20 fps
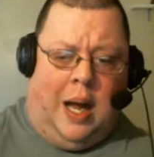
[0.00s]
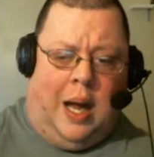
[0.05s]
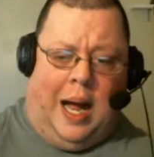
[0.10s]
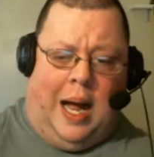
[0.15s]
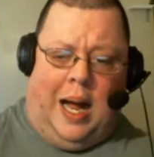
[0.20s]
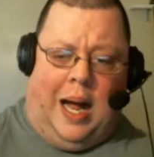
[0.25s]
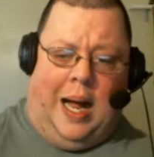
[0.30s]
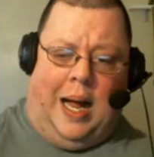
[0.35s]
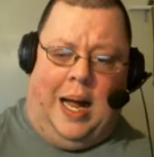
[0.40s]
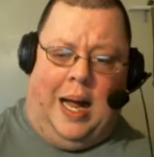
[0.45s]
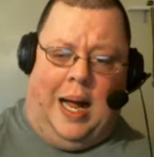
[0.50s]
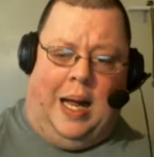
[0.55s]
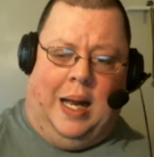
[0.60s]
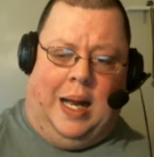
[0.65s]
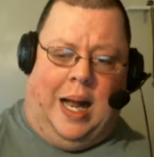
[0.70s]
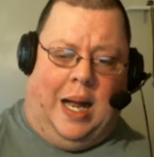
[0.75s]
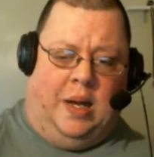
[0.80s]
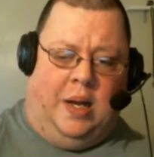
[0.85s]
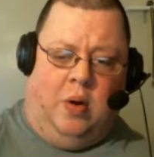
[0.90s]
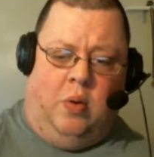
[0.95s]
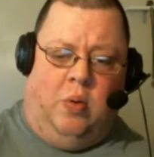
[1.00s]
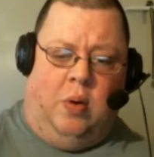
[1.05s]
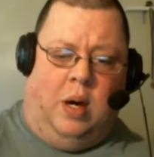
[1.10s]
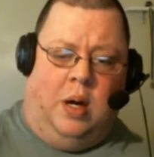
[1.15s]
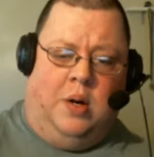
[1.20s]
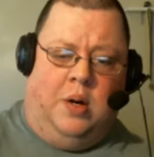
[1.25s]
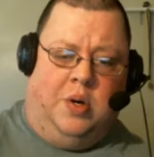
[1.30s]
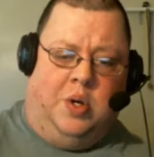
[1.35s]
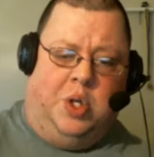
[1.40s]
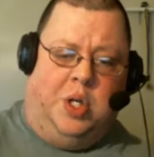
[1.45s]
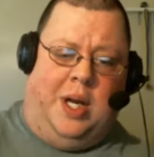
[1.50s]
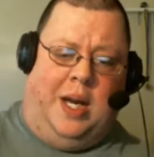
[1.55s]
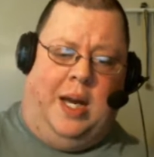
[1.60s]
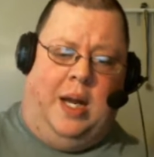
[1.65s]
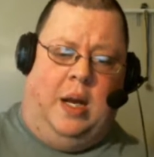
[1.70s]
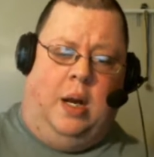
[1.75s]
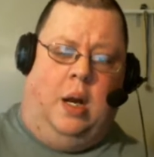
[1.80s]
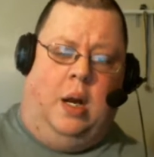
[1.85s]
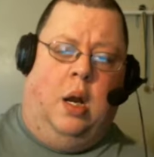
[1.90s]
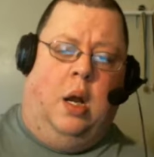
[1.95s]
I don't
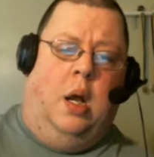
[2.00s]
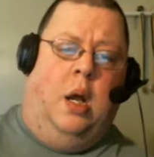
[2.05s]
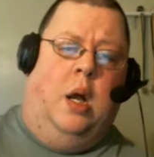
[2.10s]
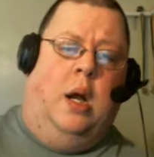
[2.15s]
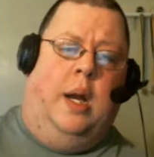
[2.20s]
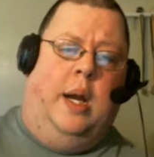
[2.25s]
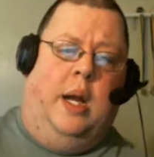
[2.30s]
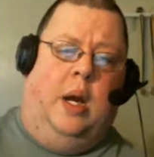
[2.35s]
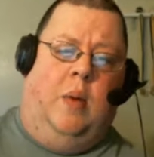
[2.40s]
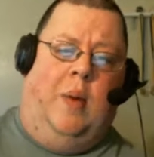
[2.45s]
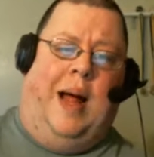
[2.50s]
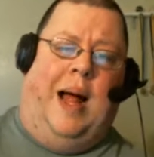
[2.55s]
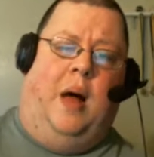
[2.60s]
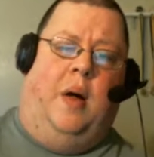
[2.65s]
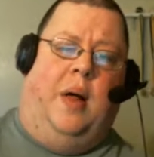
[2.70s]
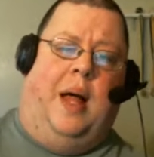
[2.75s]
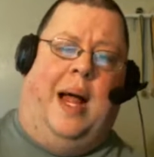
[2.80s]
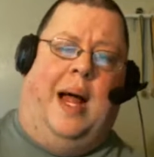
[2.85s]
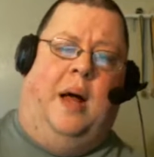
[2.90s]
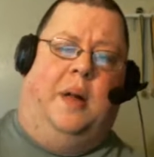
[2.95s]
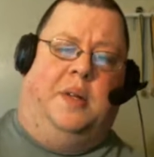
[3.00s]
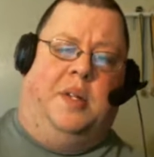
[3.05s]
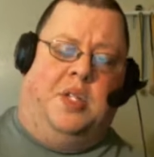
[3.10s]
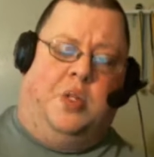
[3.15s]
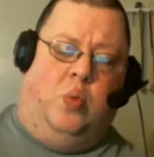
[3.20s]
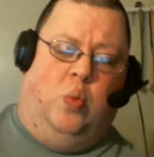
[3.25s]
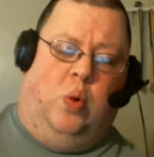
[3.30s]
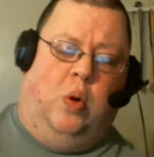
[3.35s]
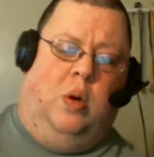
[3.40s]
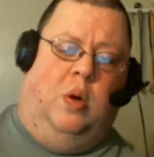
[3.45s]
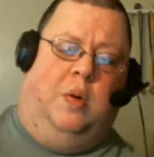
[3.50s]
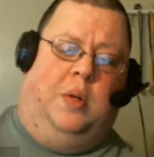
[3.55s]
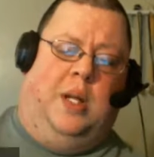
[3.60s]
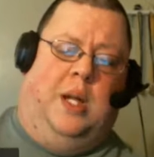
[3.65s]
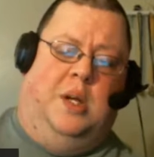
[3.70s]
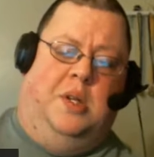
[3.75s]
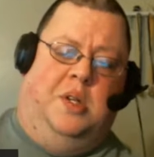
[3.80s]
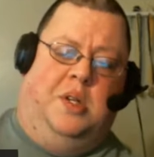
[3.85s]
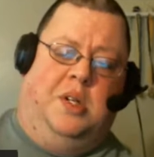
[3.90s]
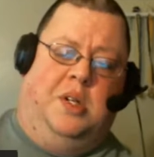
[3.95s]
understand, how this world
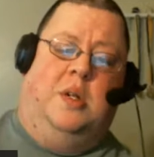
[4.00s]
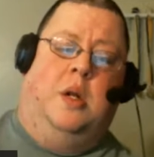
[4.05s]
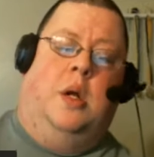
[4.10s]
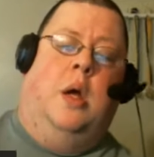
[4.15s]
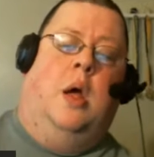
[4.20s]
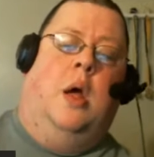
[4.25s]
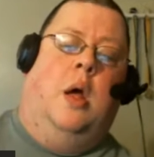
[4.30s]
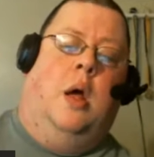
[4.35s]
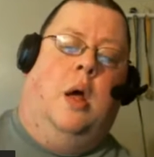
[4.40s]
can just,